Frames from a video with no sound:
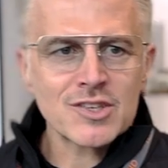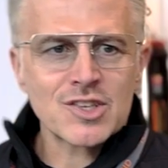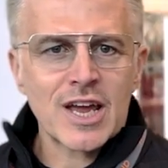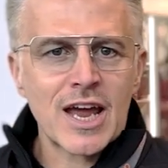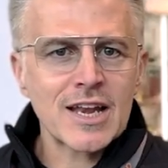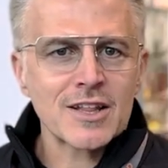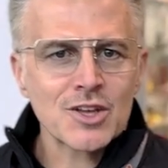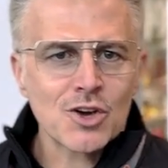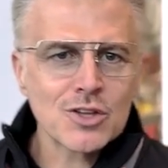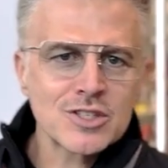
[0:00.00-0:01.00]
stand and the
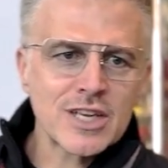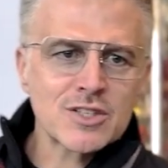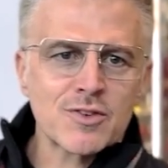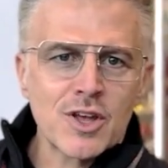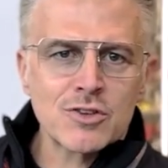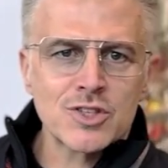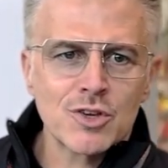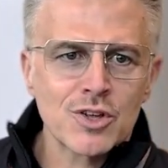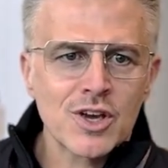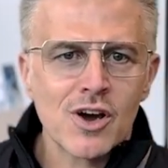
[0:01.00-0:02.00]
contents for those of
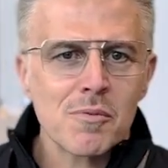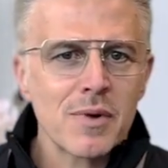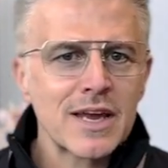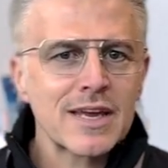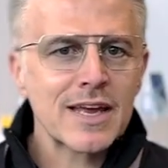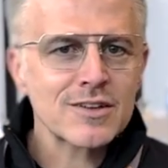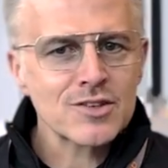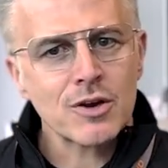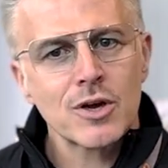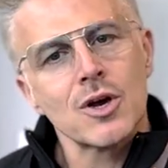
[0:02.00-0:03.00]
you that can't make it.
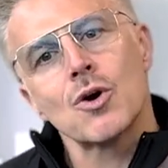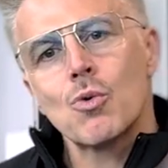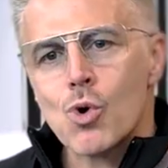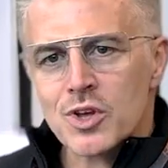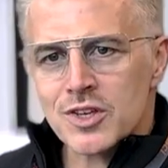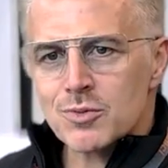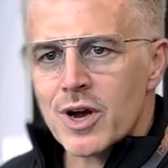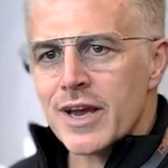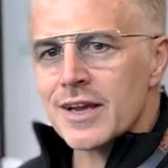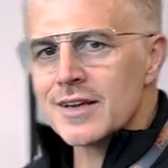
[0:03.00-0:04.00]
So walk this
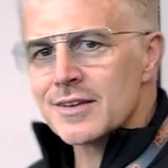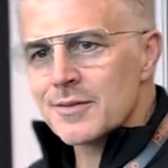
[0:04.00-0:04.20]
way.